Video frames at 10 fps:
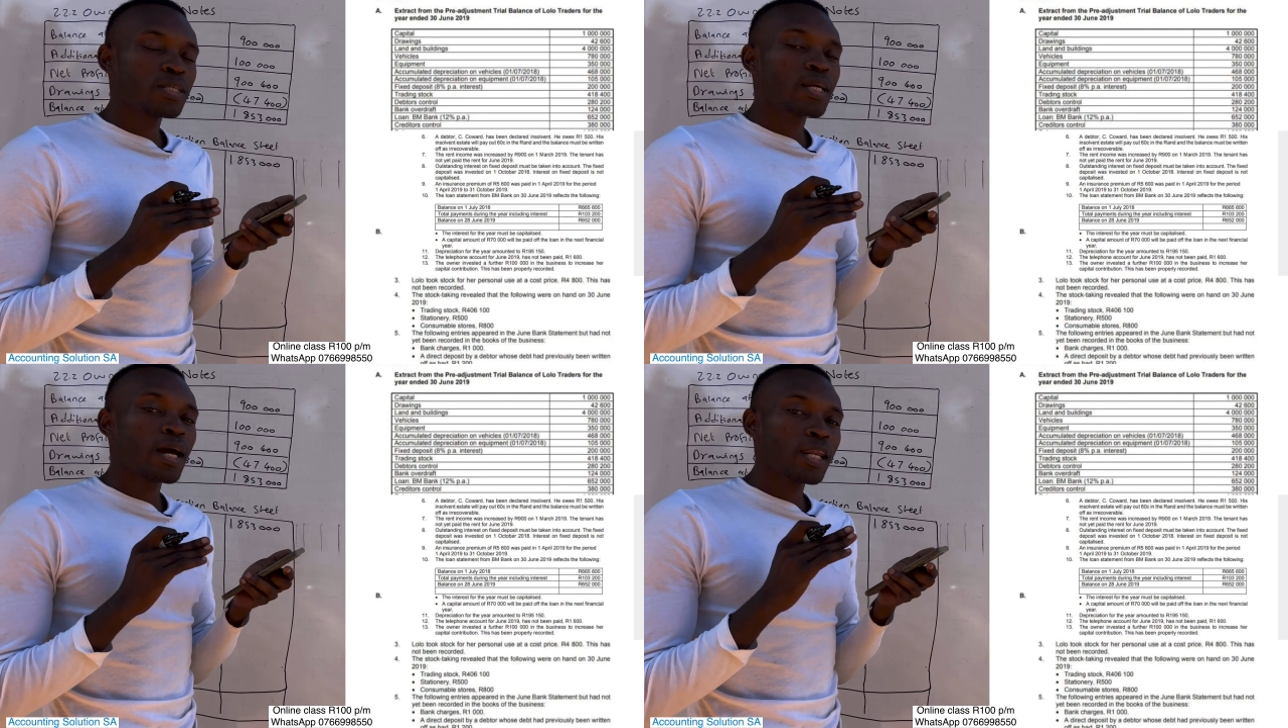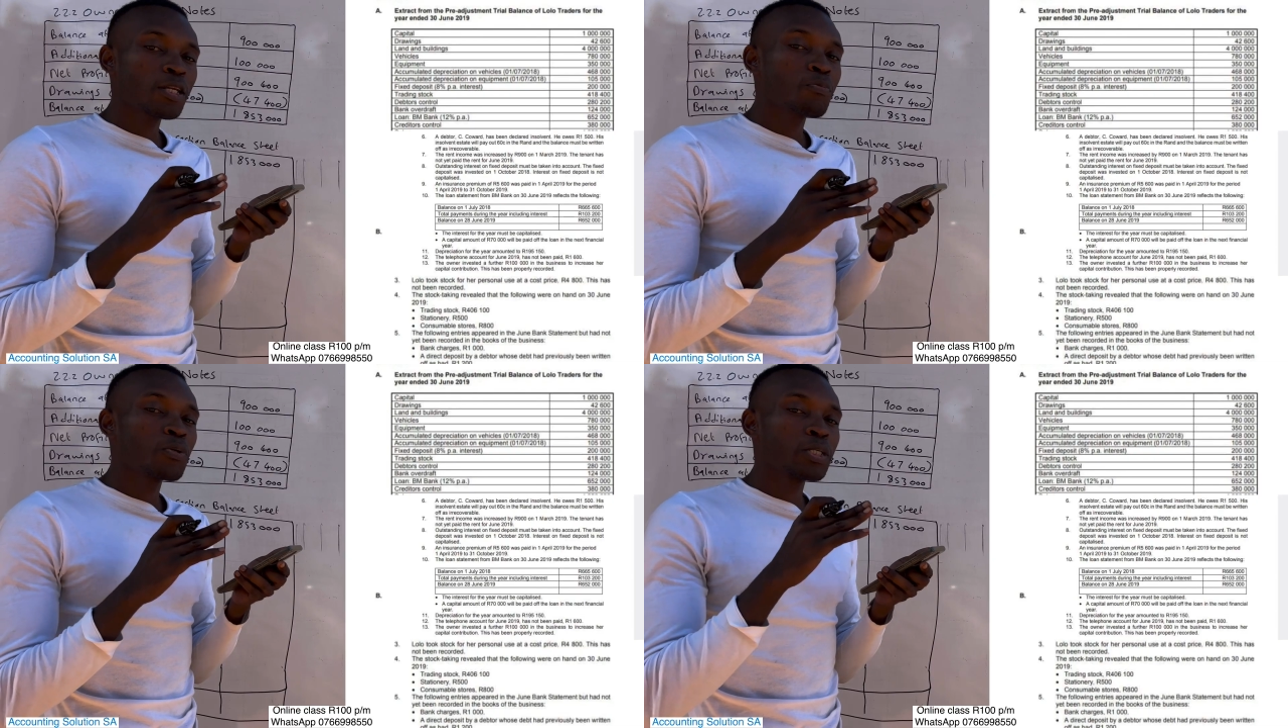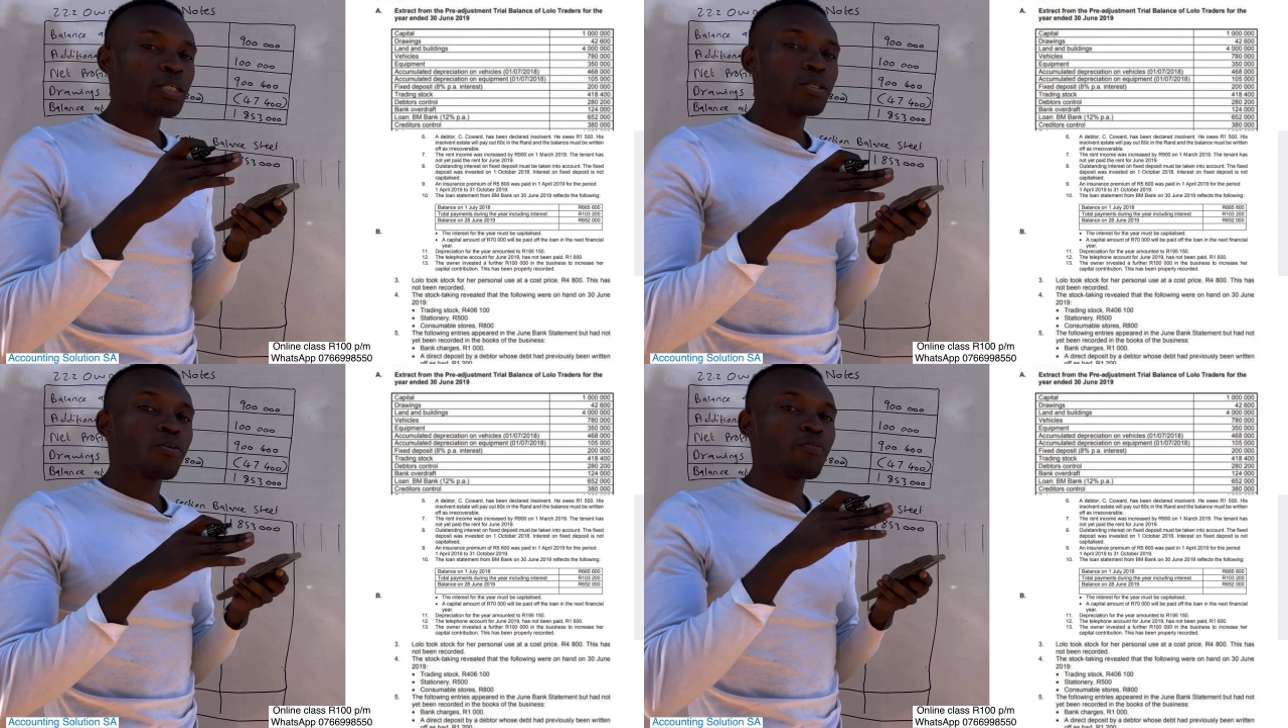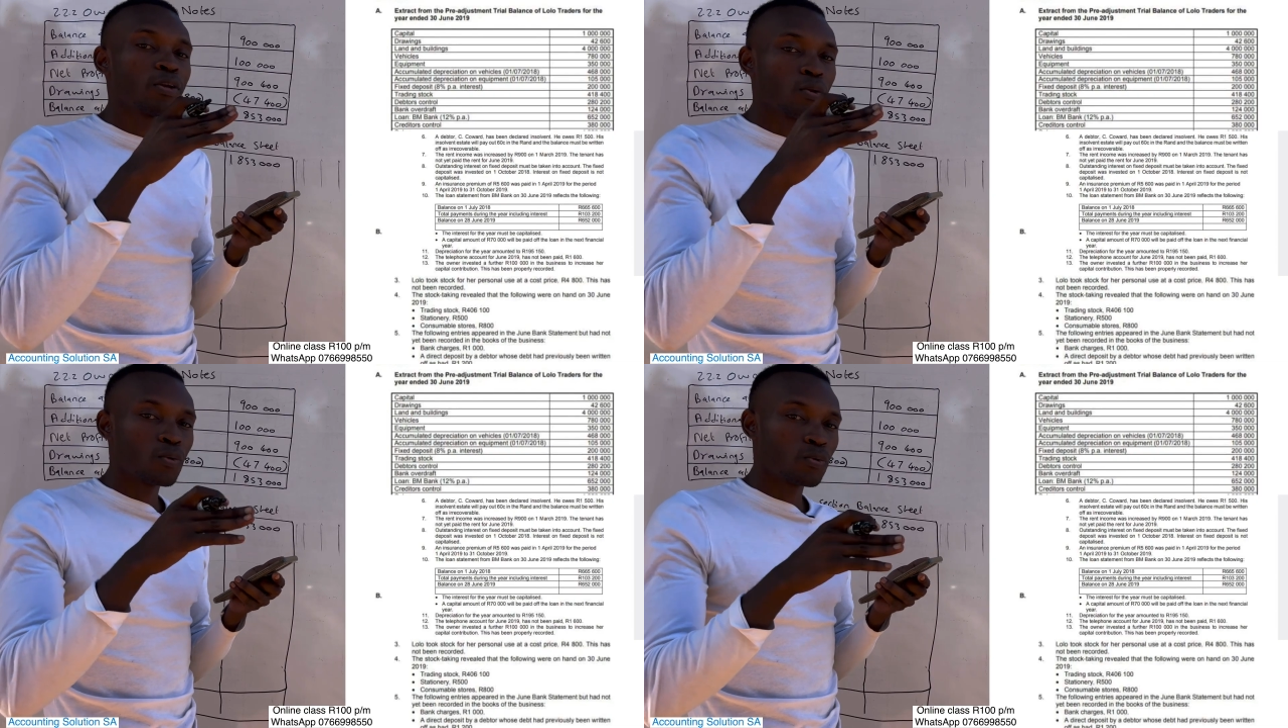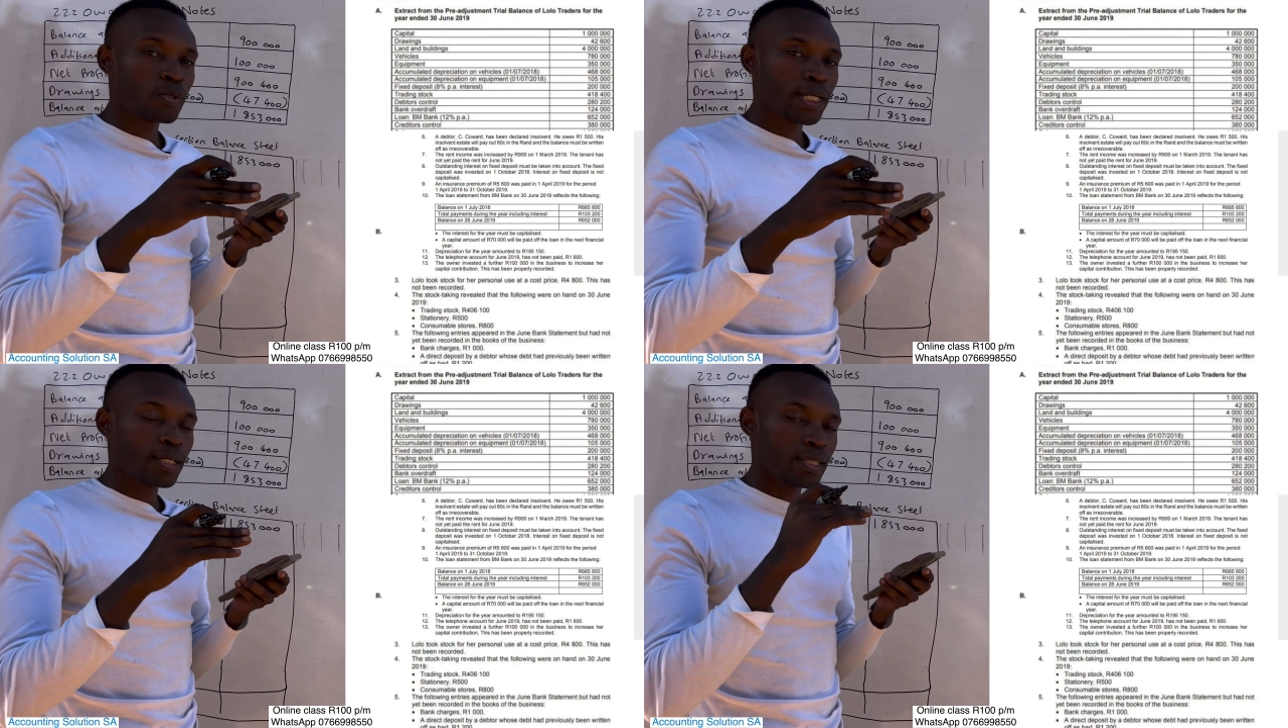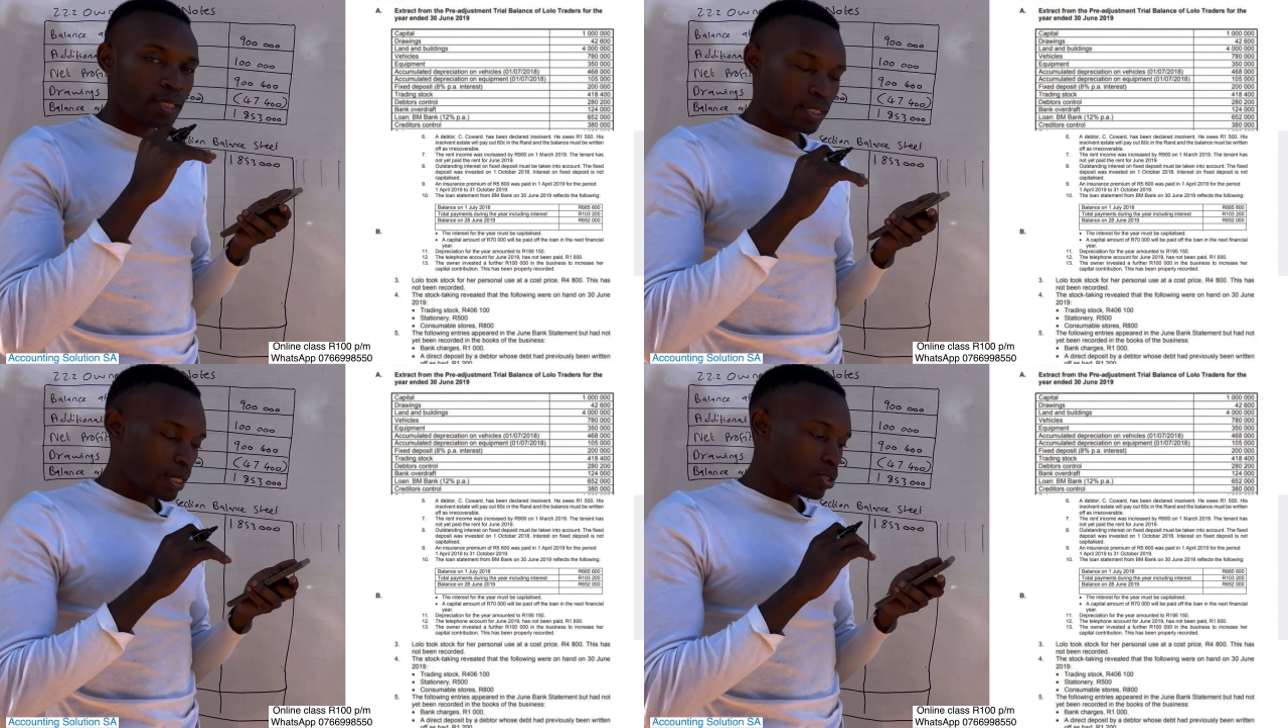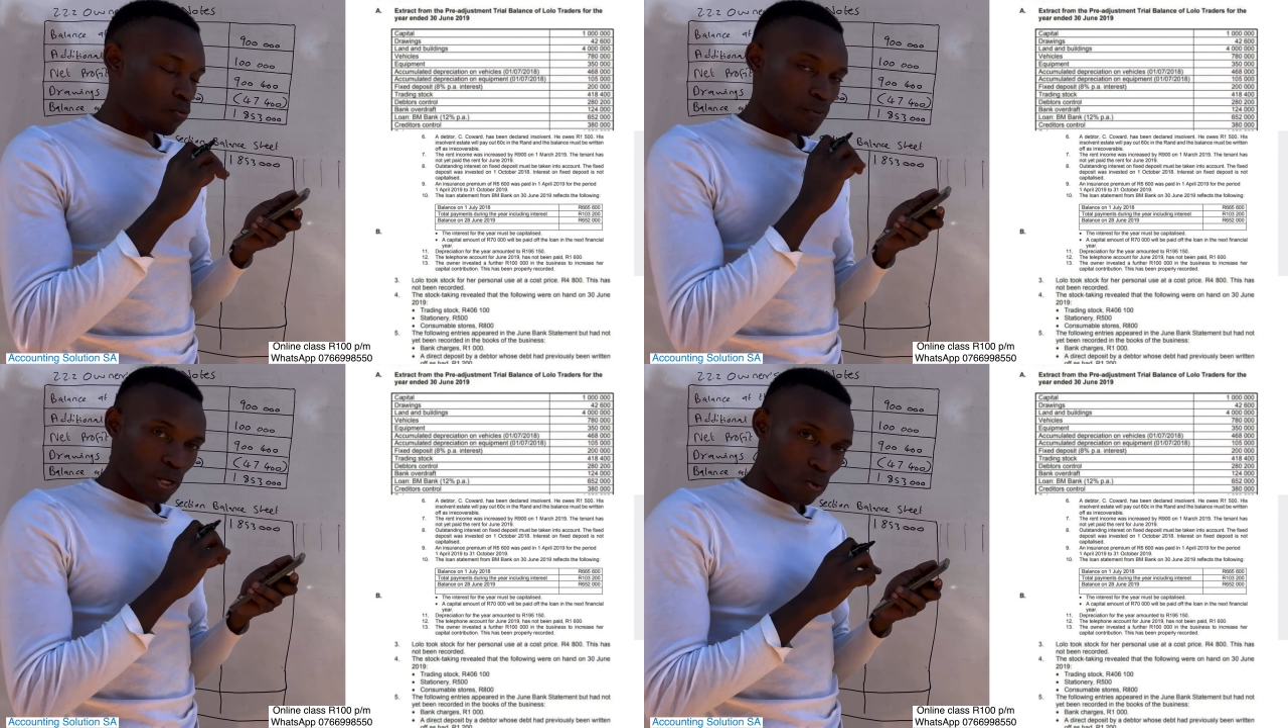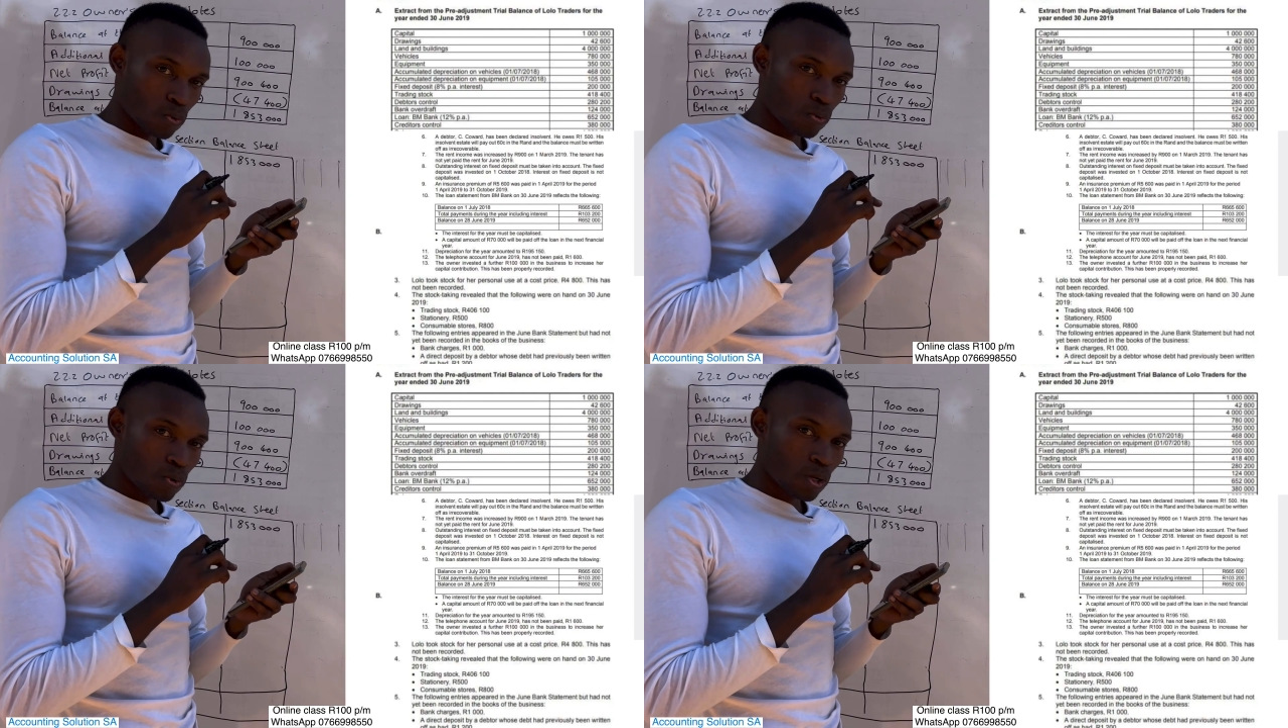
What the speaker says: current portion of a loan, in this case of a loan.